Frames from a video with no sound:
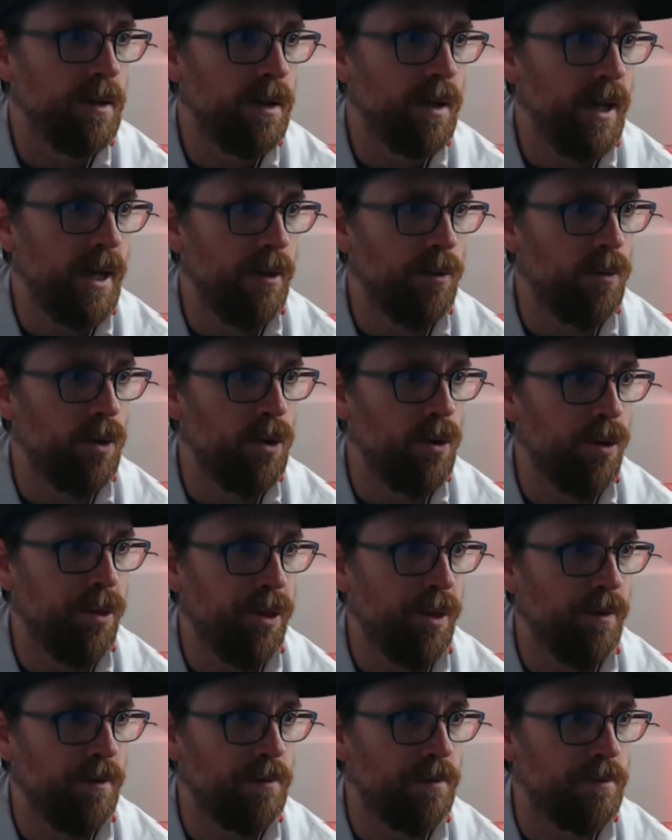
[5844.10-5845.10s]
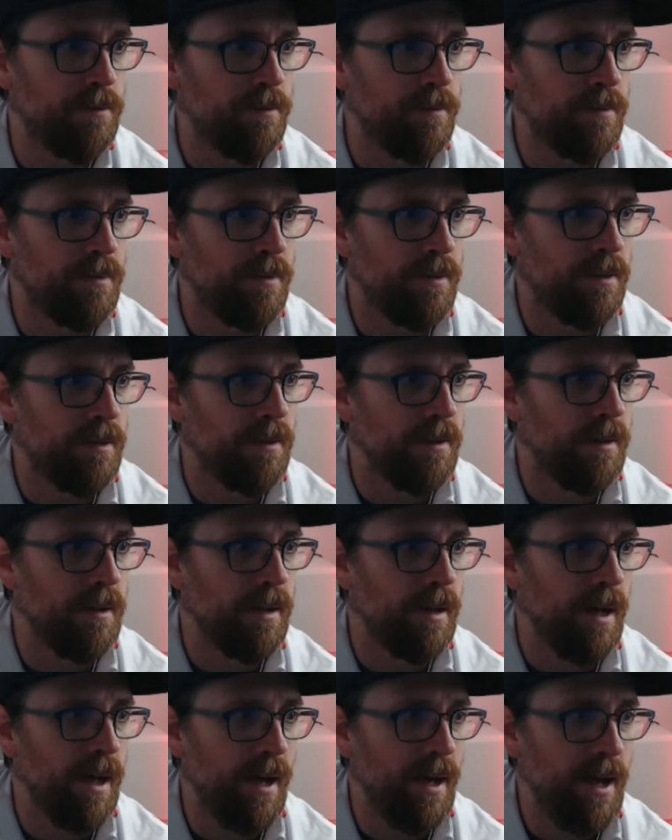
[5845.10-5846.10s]
Hey, Ruth.
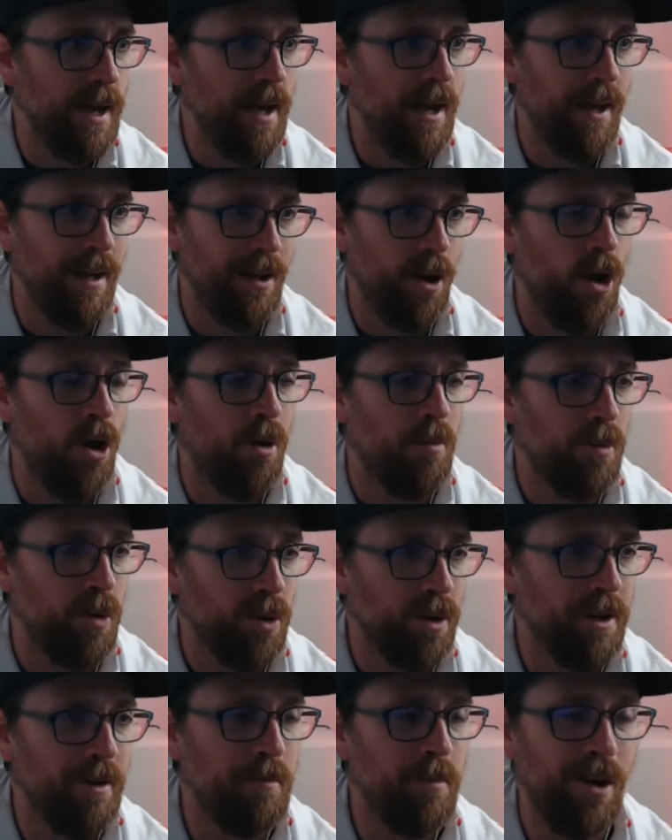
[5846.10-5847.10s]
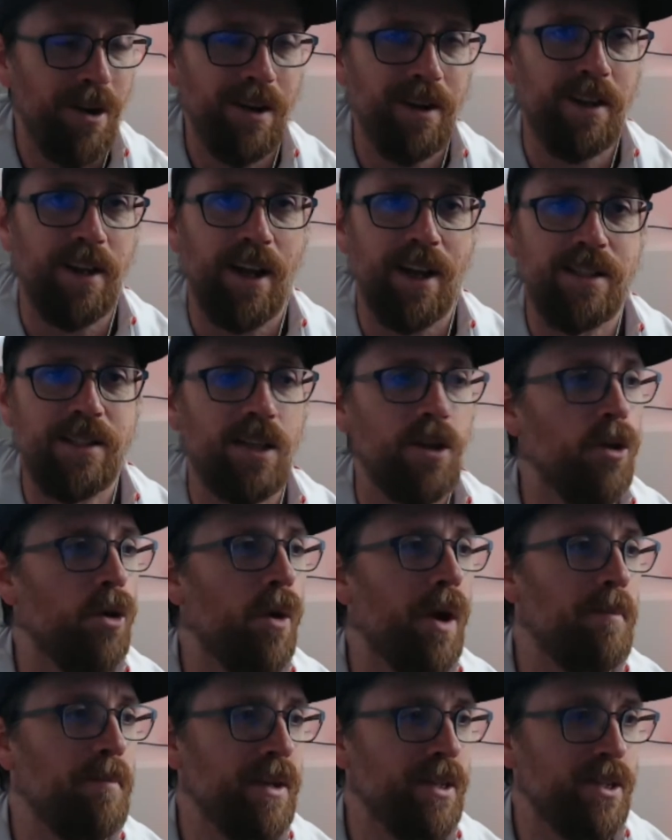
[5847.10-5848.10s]
At all morning broadcast, although
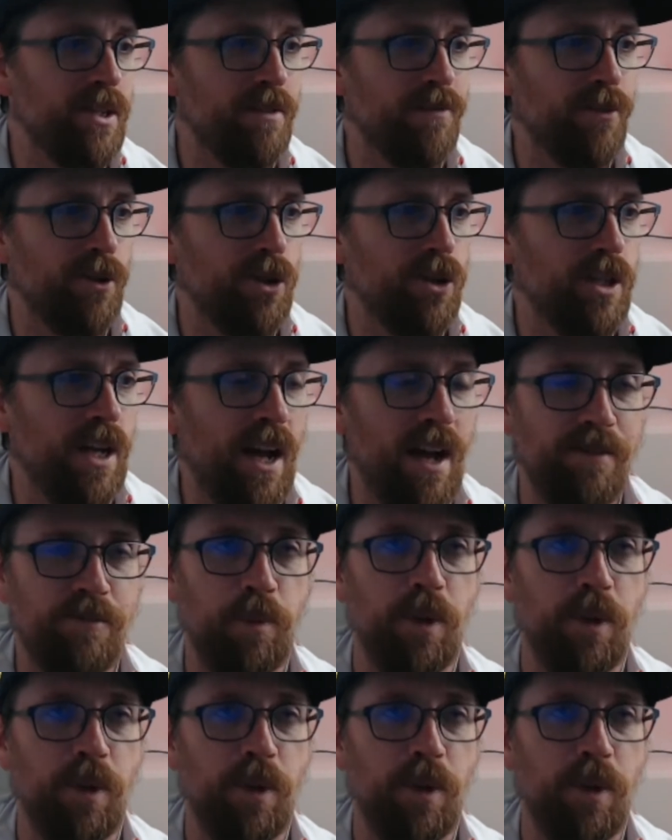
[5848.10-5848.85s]
I missed the first half.